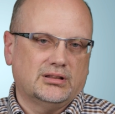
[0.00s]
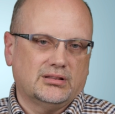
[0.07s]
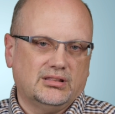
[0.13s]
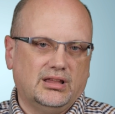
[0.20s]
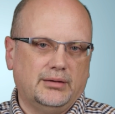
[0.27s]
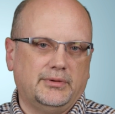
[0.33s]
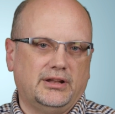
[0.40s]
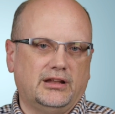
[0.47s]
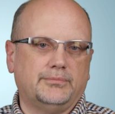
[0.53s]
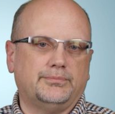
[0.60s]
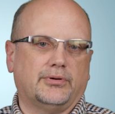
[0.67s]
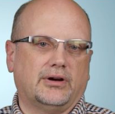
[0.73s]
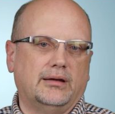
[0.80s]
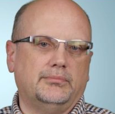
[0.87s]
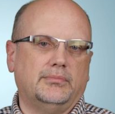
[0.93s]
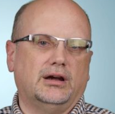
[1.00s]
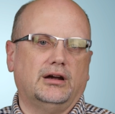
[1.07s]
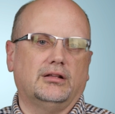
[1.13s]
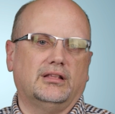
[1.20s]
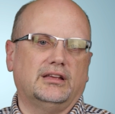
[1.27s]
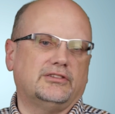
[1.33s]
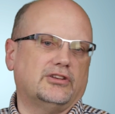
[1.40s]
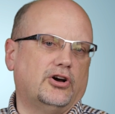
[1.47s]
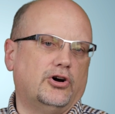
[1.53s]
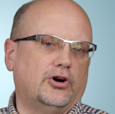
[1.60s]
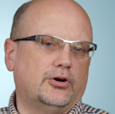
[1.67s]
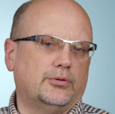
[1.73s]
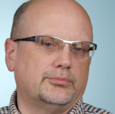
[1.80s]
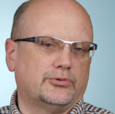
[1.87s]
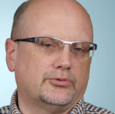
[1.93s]
limited primarily to
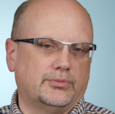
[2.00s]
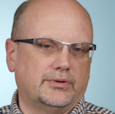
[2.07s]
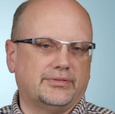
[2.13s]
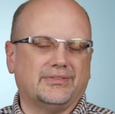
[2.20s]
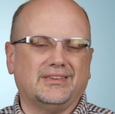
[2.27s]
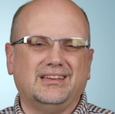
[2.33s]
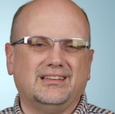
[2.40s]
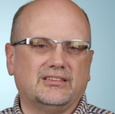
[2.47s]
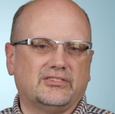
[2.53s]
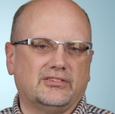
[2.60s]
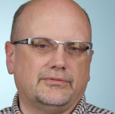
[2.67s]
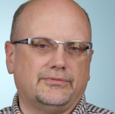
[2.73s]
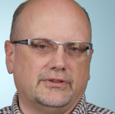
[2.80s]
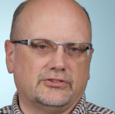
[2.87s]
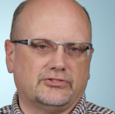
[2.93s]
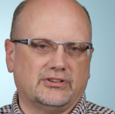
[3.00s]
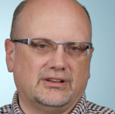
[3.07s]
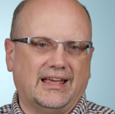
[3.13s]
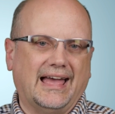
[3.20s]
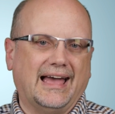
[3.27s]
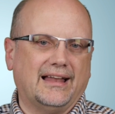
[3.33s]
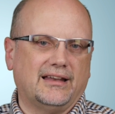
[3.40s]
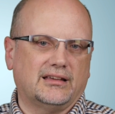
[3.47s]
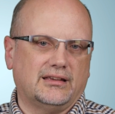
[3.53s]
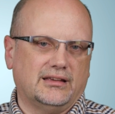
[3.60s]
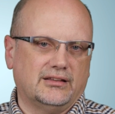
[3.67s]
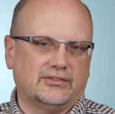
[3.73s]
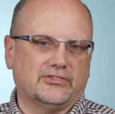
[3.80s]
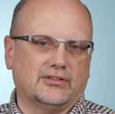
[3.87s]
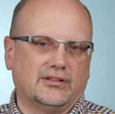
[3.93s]
homes with insufficient attic
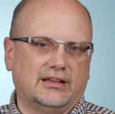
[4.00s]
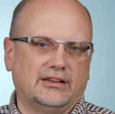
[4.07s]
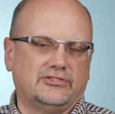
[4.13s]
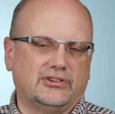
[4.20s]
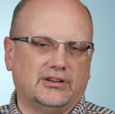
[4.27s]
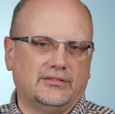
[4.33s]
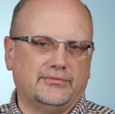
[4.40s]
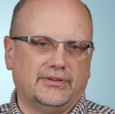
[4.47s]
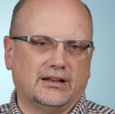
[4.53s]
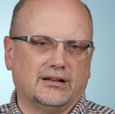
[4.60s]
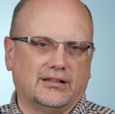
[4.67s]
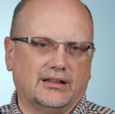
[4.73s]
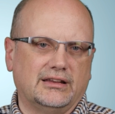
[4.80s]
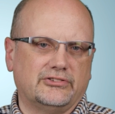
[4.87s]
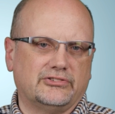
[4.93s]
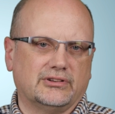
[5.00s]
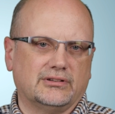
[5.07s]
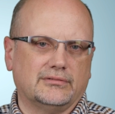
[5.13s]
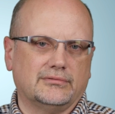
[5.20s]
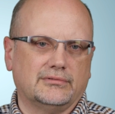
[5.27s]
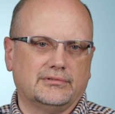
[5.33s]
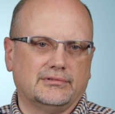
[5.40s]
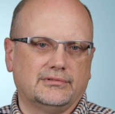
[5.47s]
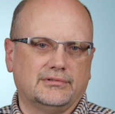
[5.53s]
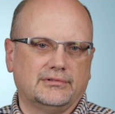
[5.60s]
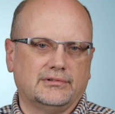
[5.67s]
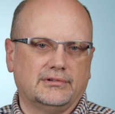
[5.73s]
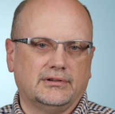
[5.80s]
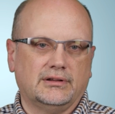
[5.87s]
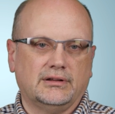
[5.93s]
insulation and ventilation.
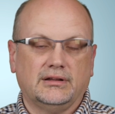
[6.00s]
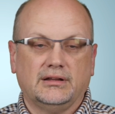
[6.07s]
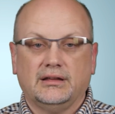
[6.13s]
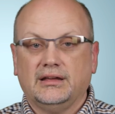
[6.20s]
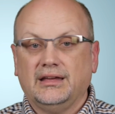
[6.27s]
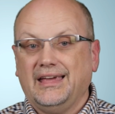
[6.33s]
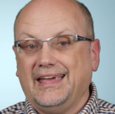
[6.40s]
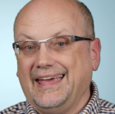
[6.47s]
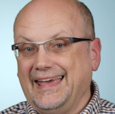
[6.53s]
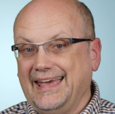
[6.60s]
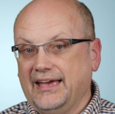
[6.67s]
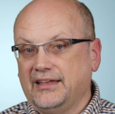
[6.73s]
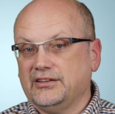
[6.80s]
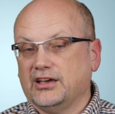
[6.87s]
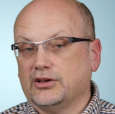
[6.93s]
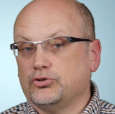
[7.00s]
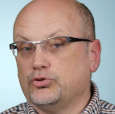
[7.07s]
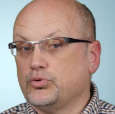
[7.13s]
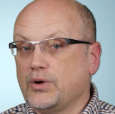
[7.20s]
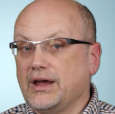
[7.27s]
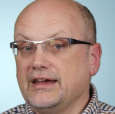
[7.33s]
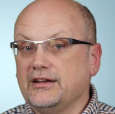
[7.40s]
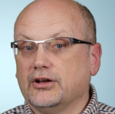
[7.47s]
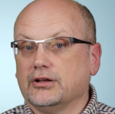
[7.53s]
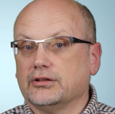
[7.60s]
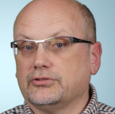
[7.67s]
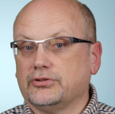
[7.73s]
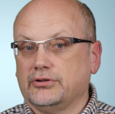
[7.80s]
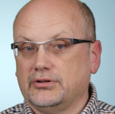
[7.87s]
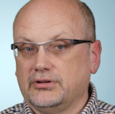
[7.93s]
And a great
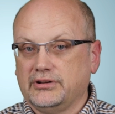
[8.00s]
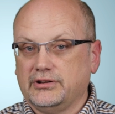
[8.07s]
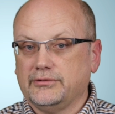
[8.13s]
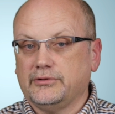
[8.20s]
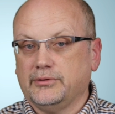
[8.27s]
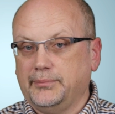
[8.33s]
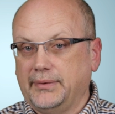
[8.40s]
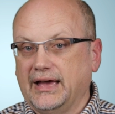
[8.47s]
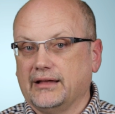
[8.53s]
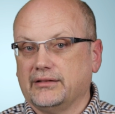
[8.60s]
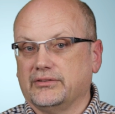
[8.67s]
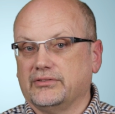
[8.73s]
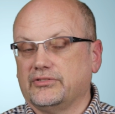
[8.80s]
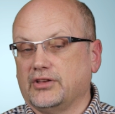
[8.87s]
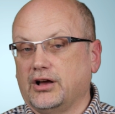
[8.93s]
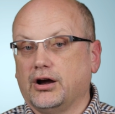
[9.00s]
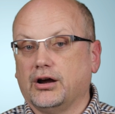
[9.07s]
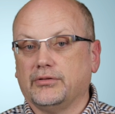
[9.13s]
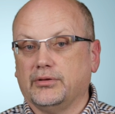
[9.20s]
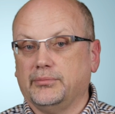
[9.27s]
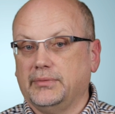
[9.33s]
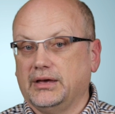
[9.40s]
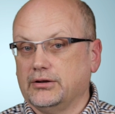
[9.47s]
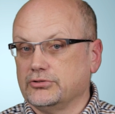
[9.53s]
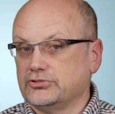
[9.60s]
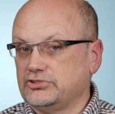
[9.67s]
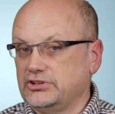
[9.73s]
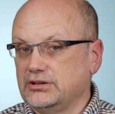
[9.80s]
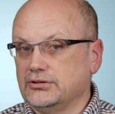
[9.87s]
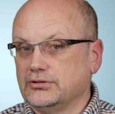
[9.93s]
alternative to battens are the metal
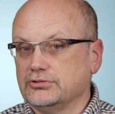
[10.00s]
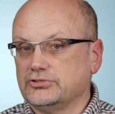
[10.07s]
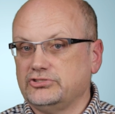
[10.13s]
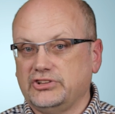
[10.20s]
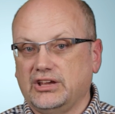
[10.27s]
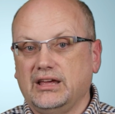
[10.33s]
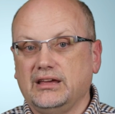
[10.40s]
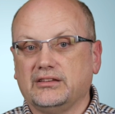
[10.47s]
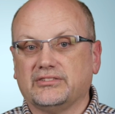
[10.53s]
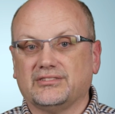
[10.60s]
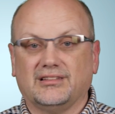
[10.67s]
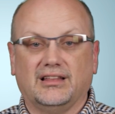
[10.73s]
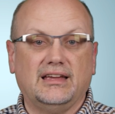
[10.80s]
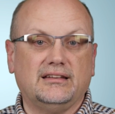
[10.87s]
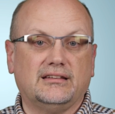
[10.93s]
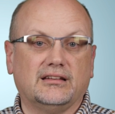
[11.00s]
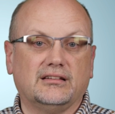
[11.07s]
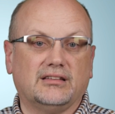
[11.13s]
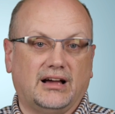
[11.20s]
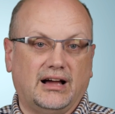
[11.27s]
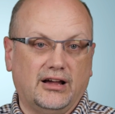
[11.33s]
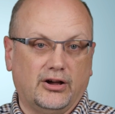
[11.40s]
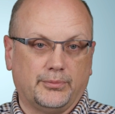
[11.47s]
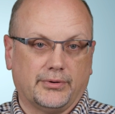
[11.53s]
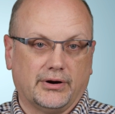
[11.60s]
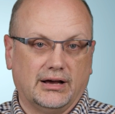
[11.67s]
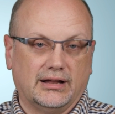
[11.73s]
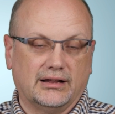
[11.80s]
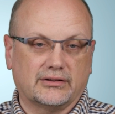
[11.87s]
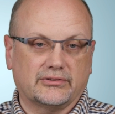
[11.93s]
shingle, shake, slate, and tile
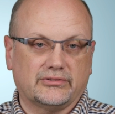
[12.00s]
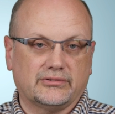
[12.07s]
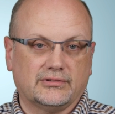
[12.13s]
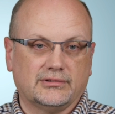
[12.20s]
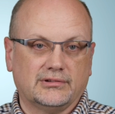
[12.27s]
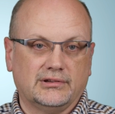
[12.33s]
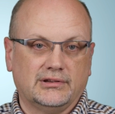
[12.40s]
products,